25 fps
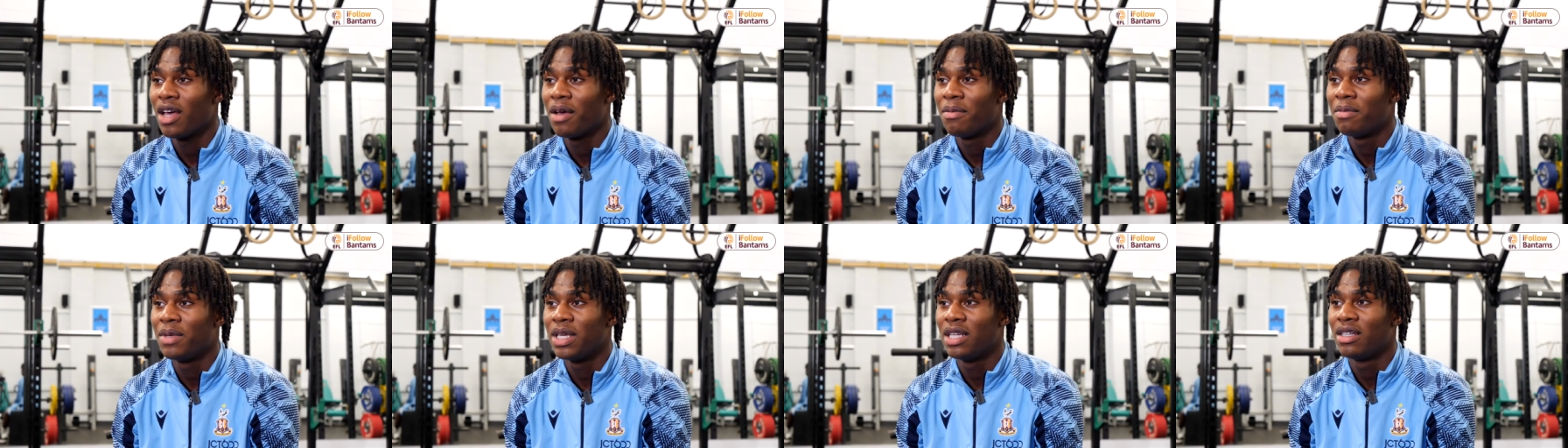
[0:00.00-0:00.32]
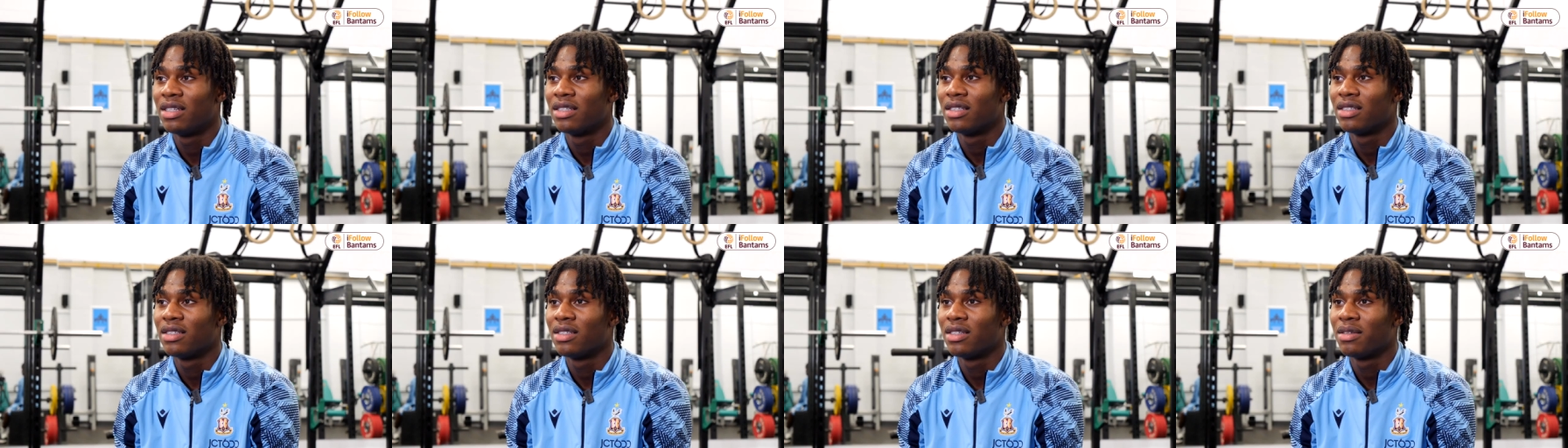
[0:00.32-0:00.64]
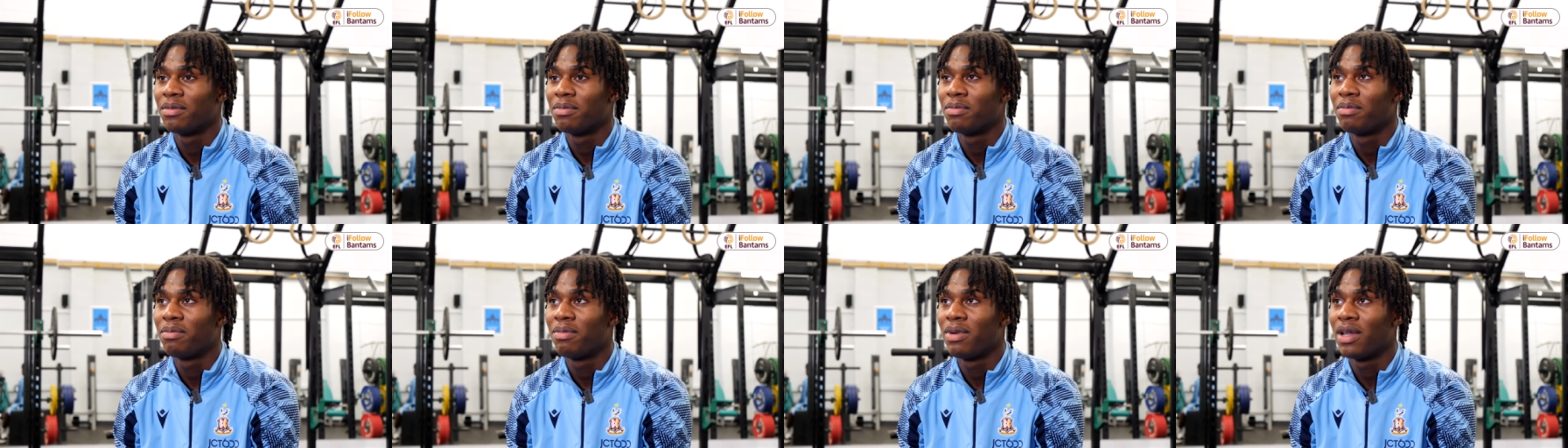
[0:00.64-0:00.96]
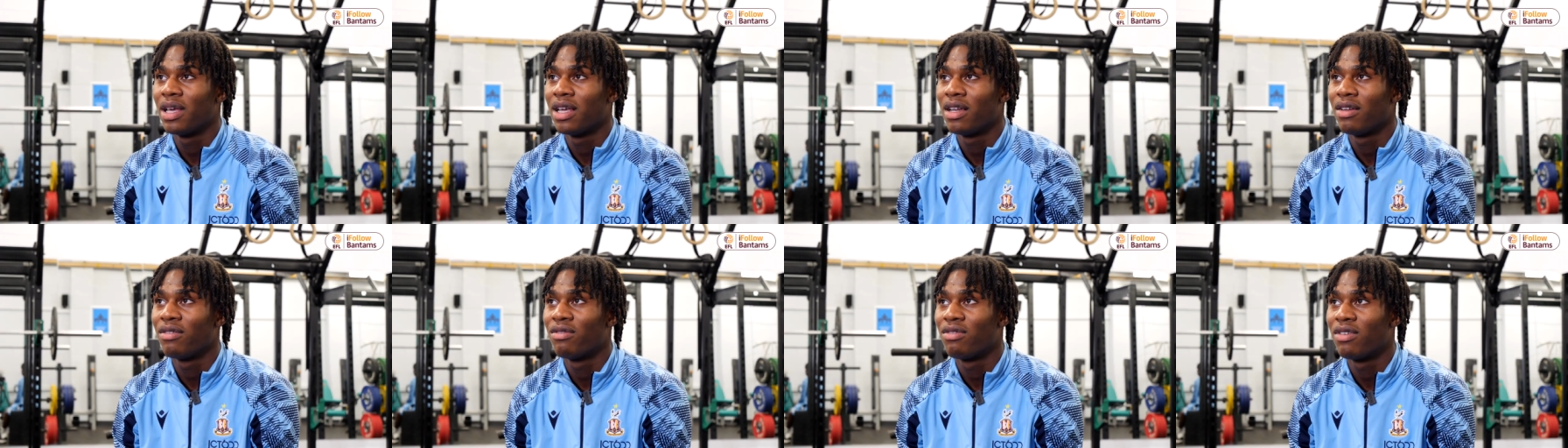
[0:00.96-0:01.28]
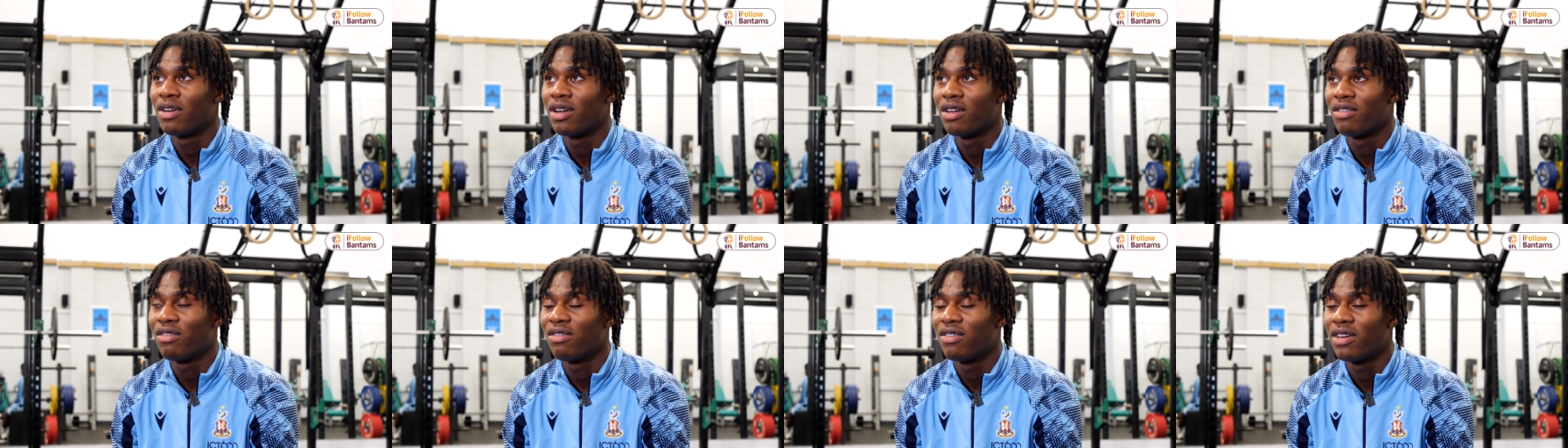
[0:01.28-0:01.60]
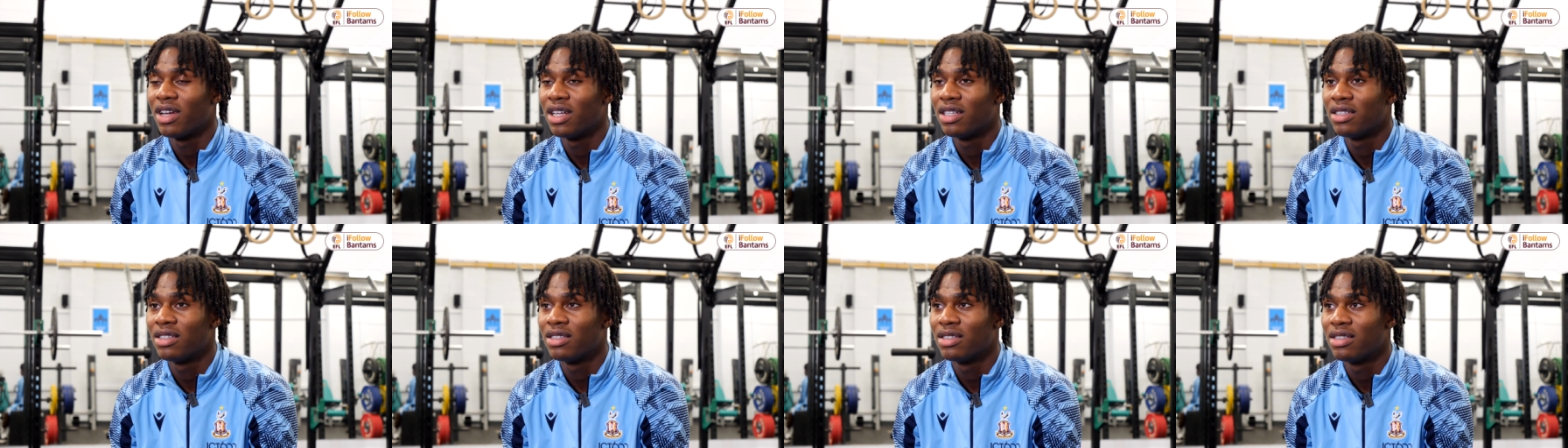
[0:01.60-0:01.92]
I mean, playing in front of
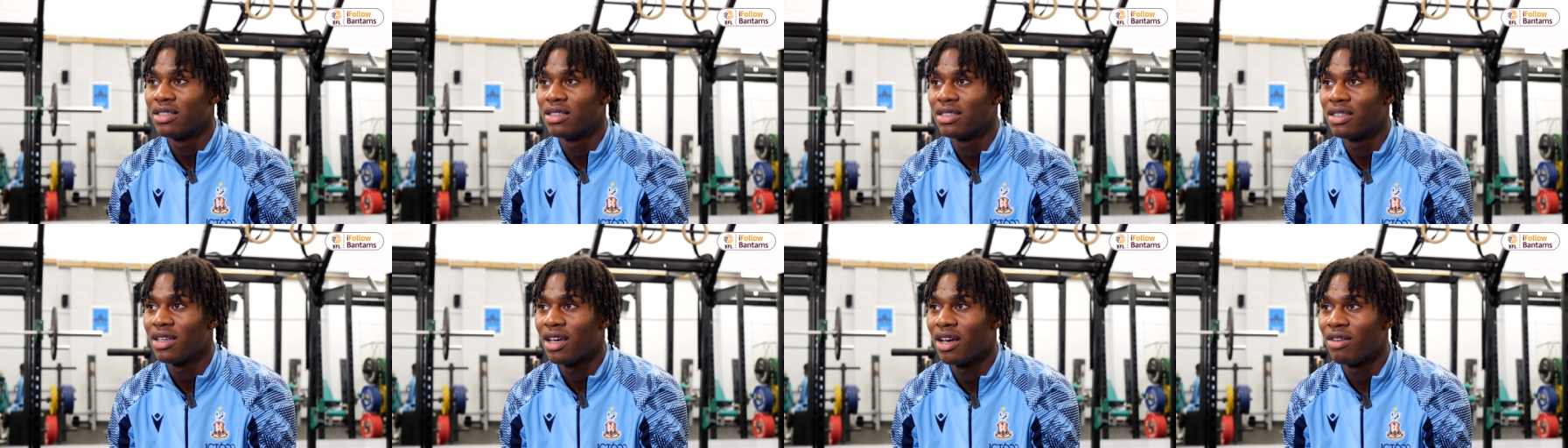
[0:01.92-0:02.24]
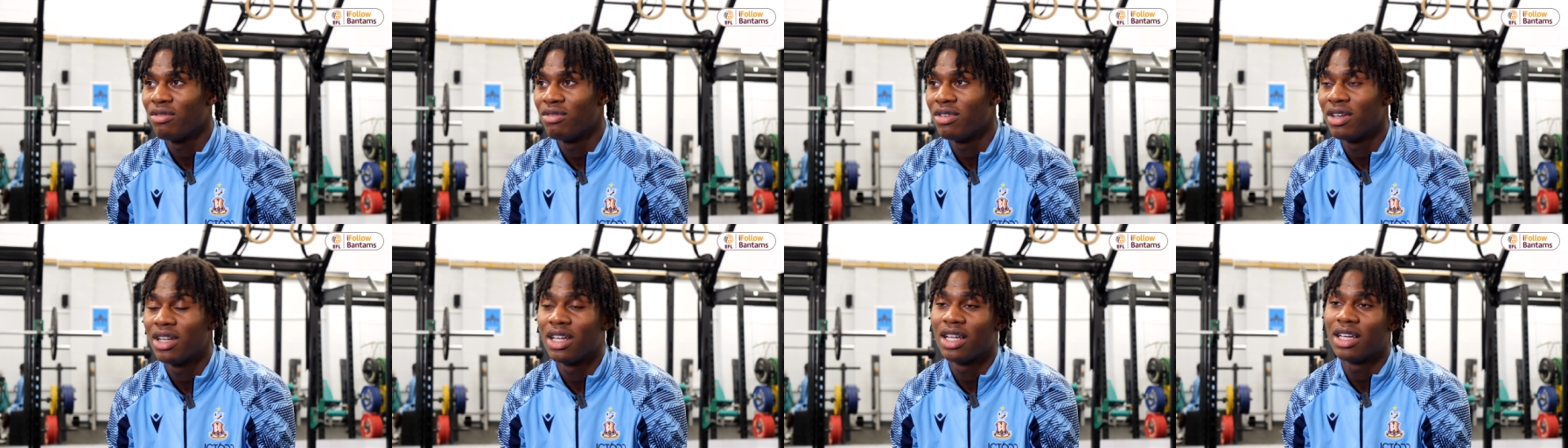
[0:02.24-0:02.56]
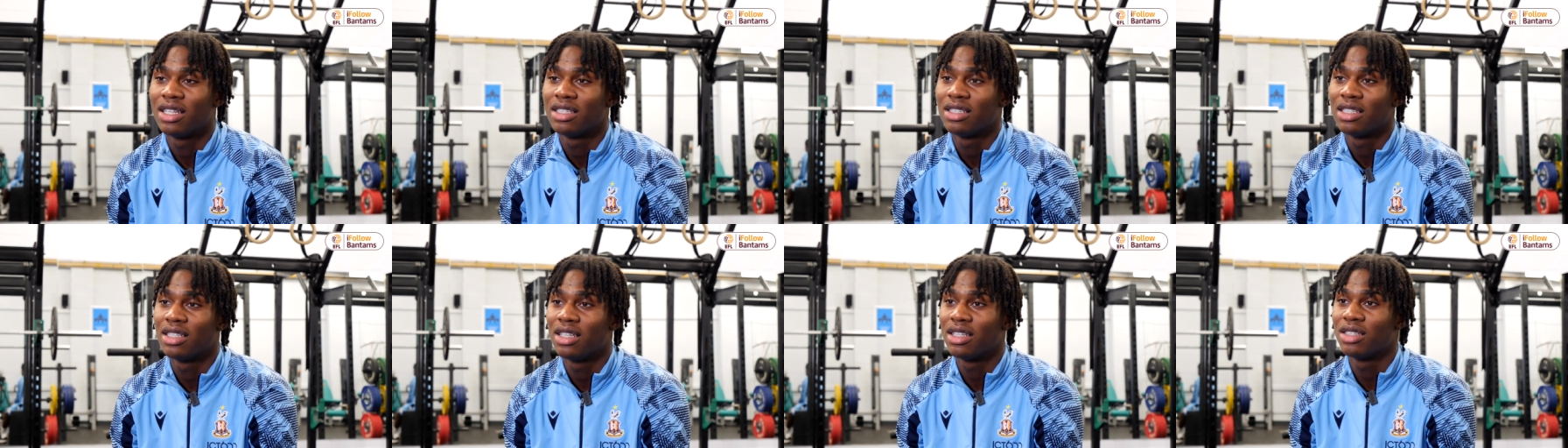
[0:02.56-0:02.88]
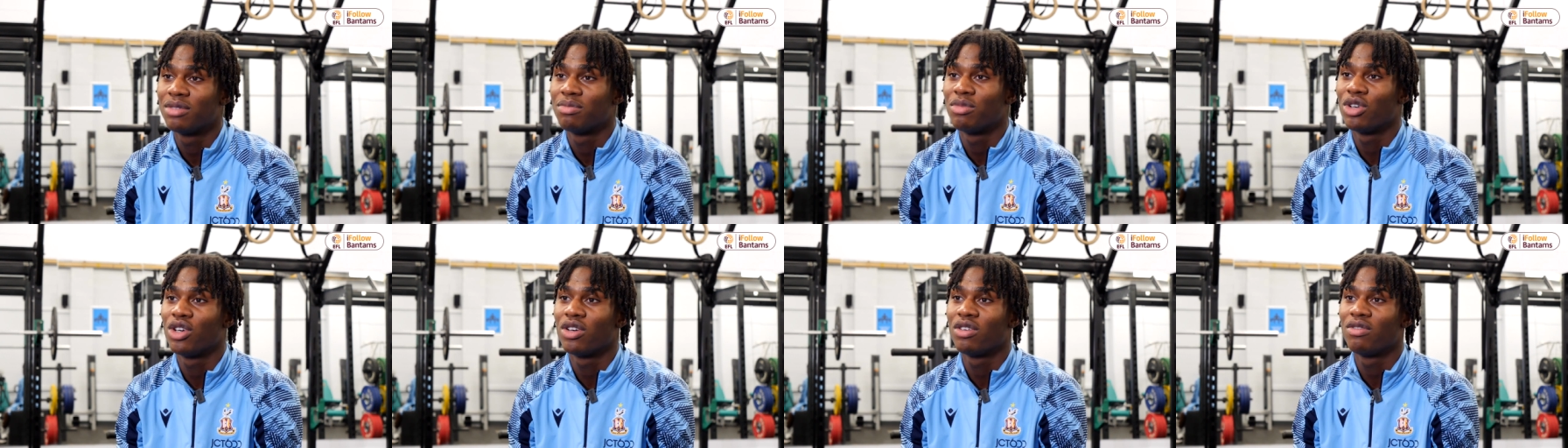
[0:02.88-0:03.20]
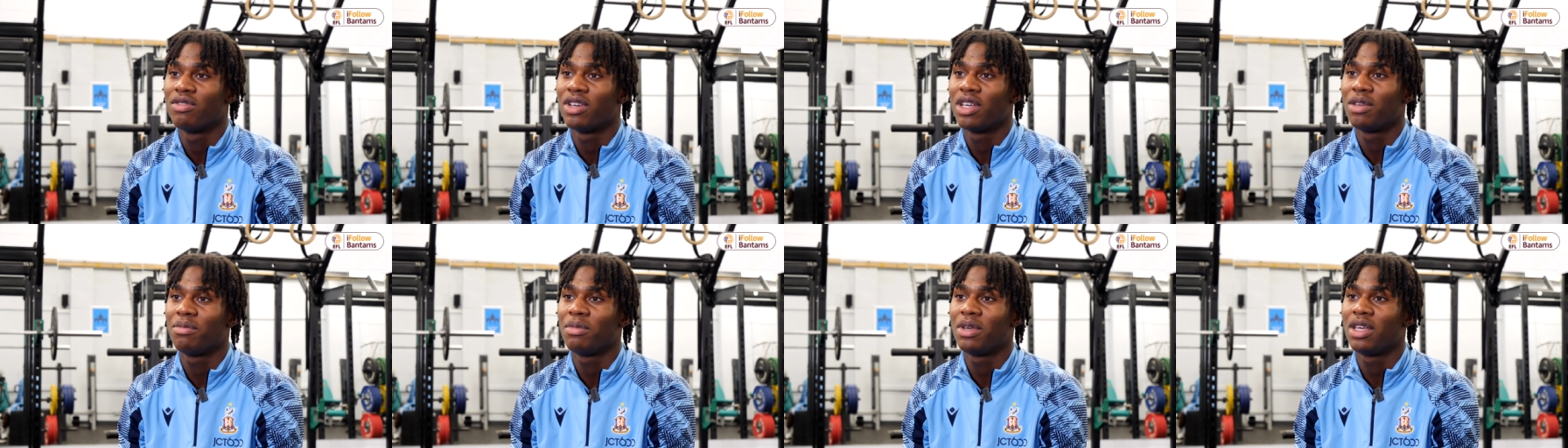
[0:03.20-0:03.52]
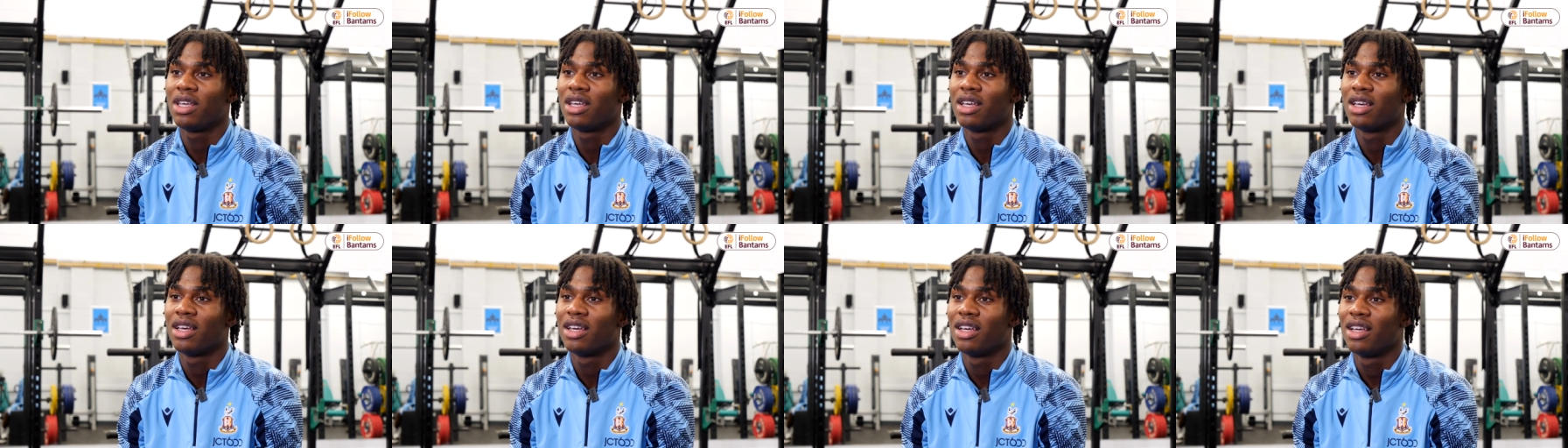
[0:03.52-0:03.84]
fans, I realise it does motivate me.